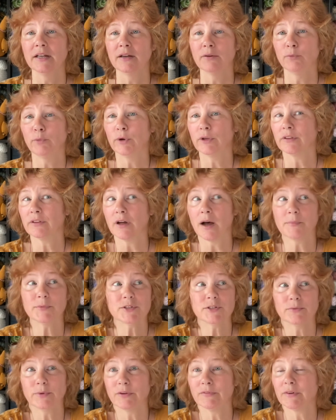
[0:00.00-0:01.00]
with up
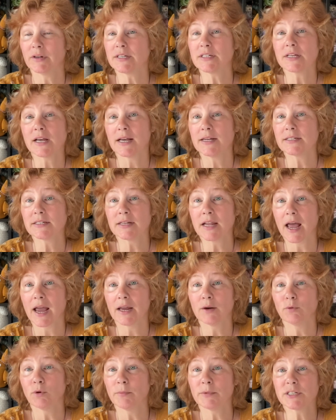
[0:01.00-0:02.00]
to even a size
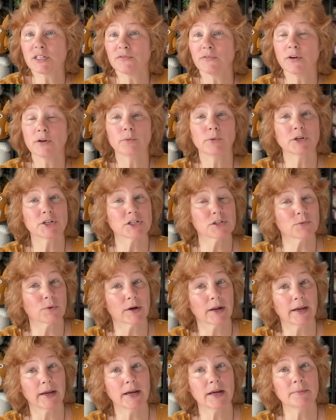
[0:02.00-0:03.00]
9 woman's foot, which is what
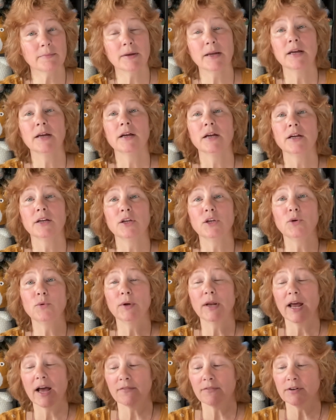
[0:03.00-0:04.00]
I am, you
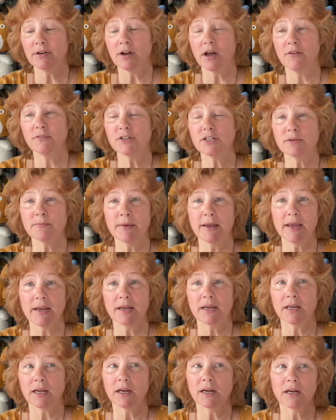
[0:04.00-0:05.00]
would have enough to
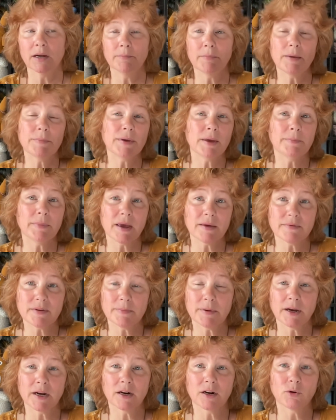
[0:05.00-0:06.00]
make uh, maybe a baby
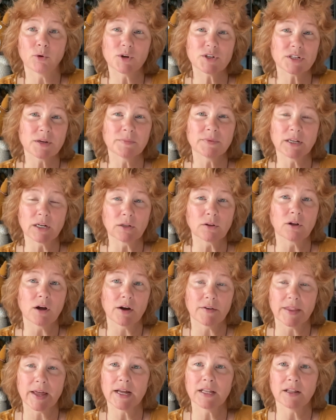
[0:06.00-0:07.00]
pair or something
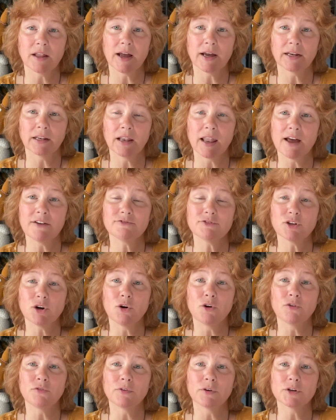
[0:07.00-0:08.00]
along that line left
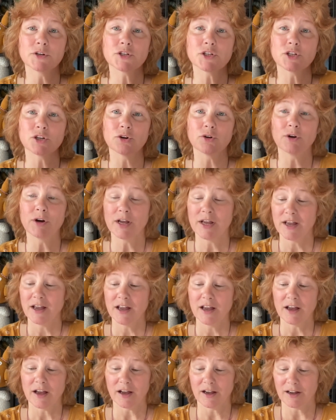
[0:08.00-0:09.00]
over. So,
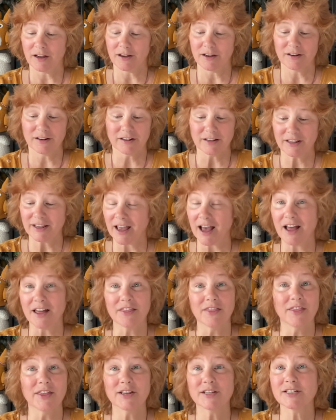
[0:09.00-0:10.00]
uh, yeah,
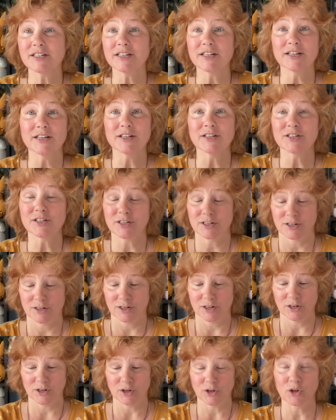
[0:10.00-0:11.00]
this is
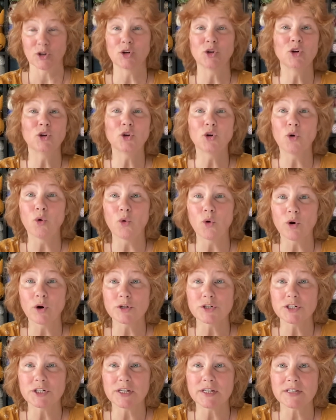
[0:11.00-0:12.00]

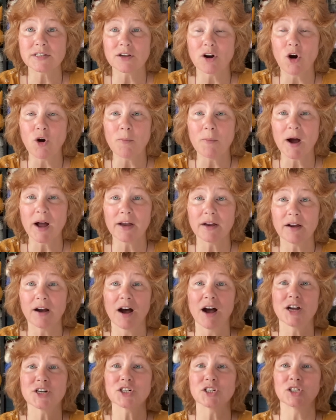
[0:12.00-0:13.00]
gorgeous. Oh my
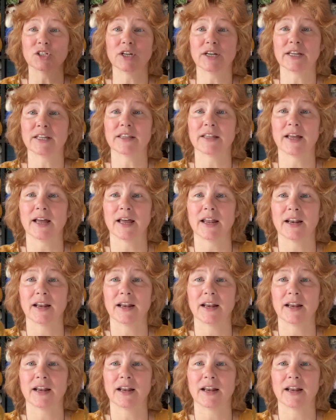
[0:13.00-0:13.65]
gosh, look at that.